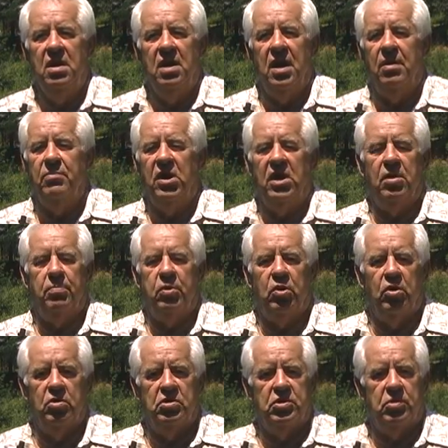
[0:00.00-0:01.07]
I'm not
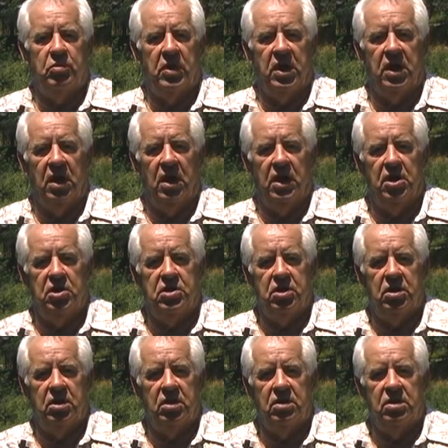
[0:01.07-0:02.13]
opposed to
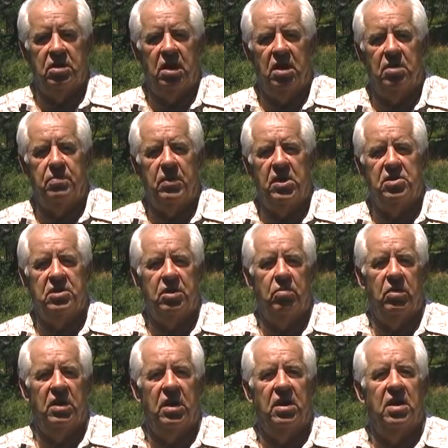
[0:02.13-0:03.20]
regulations, especially
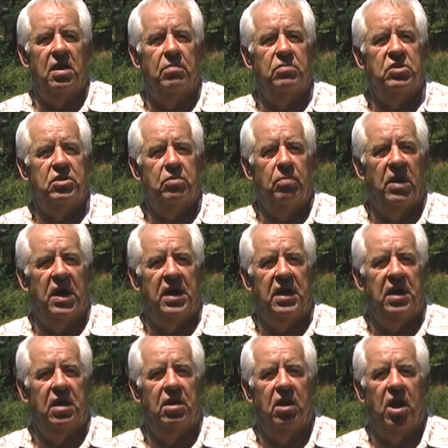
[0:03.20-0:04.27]
when it comes to
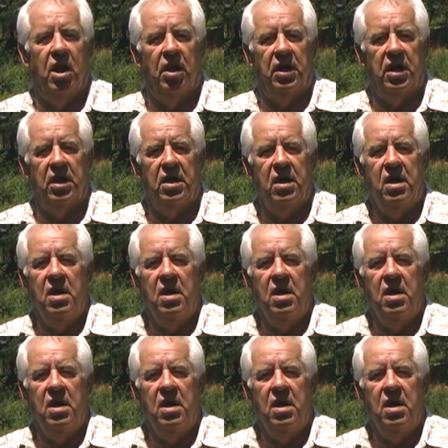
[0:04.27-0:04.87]
mining and logging,